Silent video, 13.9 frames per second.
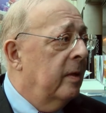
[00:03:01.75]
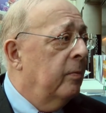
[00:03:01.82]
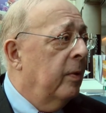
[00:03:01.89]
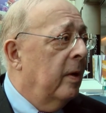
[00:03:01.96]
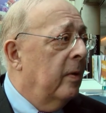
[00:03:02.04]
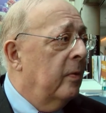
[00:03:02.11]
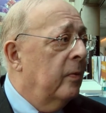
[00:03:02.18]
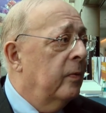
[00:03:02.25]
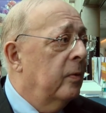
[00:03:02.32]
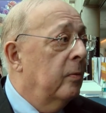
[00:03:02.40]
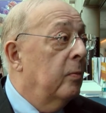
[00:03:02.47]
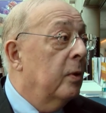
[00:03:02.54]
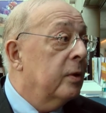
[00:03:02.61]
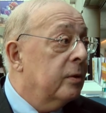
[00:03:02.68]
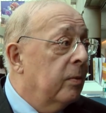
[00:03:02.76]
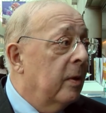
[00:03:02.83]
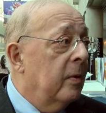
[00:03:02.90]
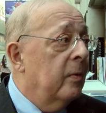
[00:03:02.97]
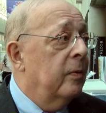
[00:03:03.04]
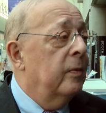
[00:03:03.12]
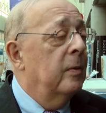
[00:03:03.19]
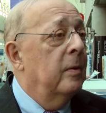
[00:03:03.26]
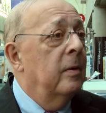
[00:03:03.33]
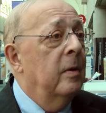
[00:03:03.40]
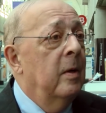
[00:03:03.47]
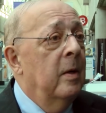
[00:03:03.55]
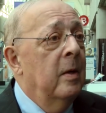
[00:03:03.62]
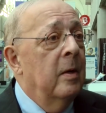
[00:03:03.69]
powerful, most powerful
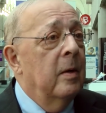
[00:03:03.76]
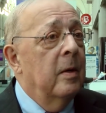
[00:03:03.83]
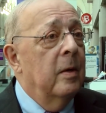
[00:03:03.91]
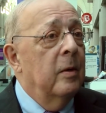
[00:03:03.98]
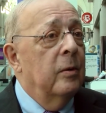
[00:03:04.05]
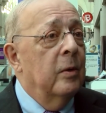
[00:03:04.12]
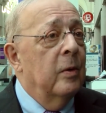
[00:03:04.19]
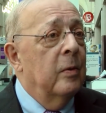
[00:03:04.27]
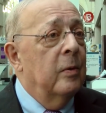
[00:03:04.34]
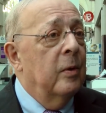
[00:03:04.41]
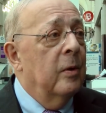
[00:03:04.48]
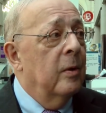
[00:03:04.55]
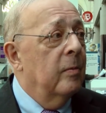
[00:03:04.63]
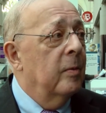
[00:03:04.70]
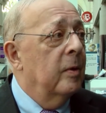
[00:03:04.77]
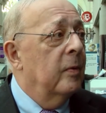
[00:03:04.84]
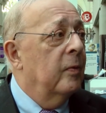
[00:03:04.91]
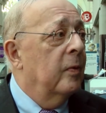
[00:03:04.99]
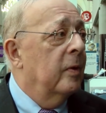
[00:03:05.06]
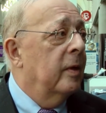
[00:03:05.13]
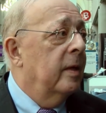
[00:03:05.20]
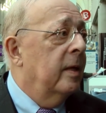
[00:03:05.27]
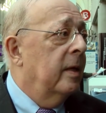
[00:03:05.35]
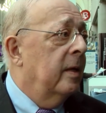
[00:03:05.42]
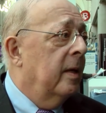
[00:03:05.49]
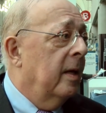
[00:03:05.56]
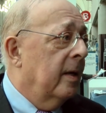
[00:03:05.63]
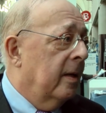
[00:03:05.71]
known hormone for
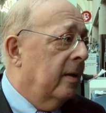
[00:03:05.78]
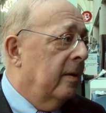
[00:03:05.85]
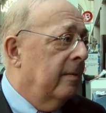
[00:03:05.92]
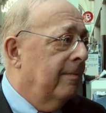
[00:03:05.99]
the hunger.